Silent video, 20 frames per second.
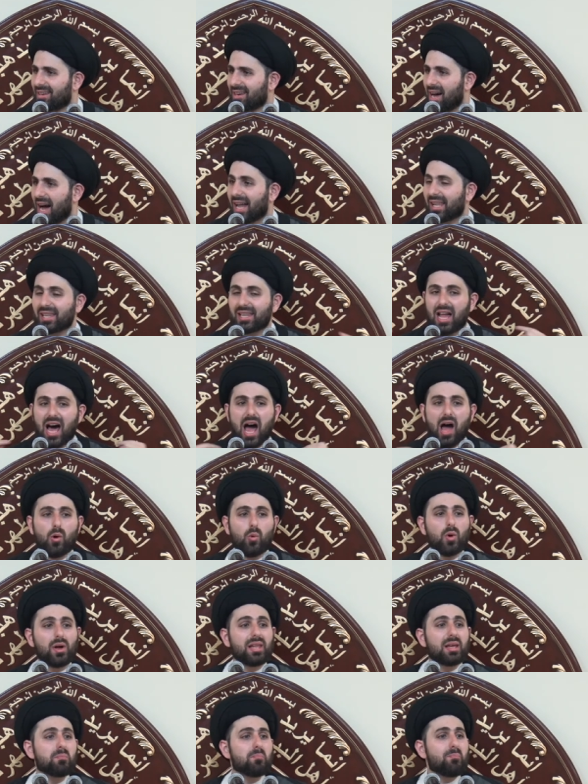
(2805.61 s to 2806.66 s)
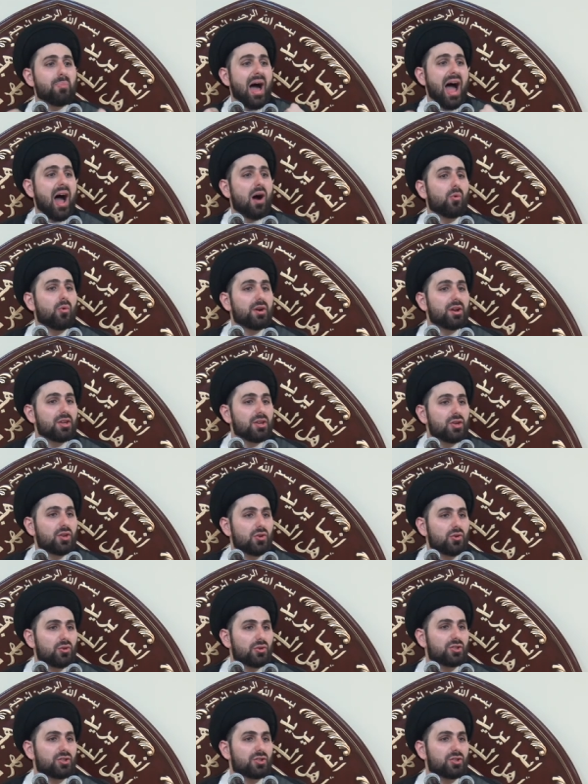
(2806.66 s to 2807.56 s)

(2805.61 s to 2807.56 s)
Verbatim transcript: Allah will empower you